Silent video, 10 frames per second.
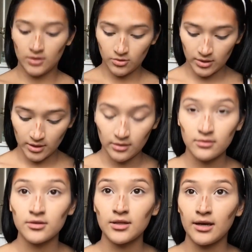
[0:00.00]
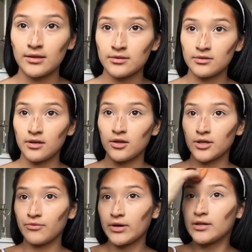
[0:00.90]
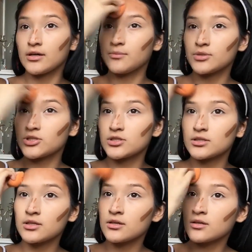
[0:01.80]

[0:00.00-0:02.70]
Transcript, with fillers: Okay, that's not looking right. I'm gonna just